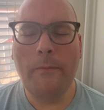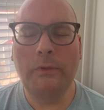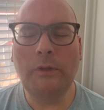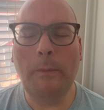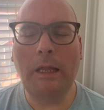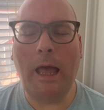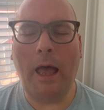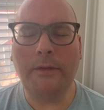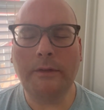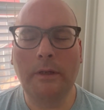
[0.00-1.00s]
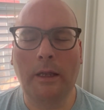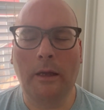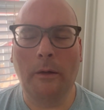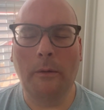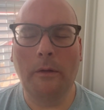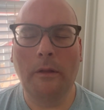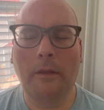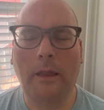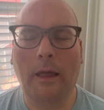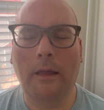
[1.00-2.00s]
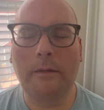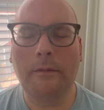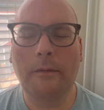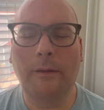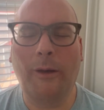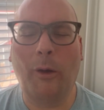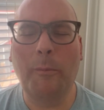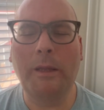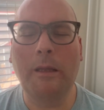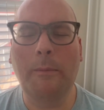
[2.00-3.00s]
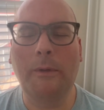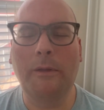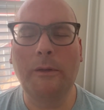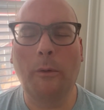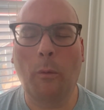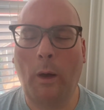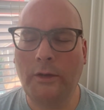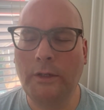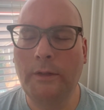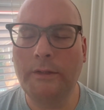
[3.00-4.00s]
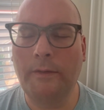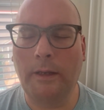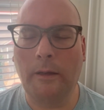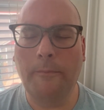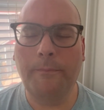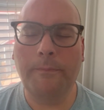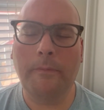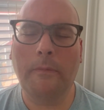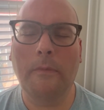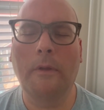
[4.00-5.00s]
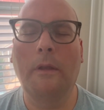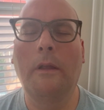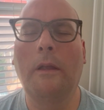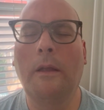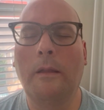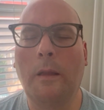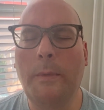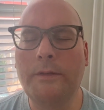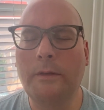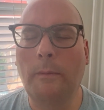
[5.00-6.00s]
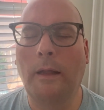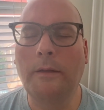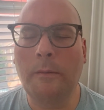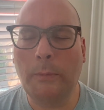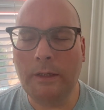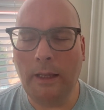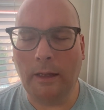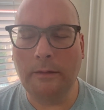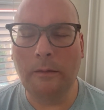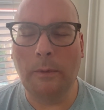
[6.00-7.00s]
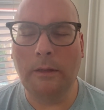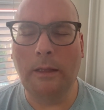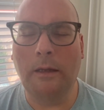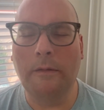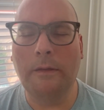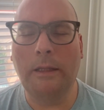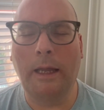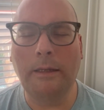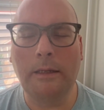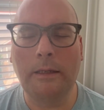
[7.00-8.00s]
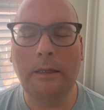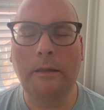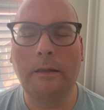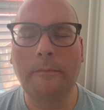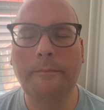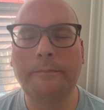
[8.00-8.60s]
So I'm going to ask now that all people who are watching this video, they be surrounded and protected with love, light, and healing.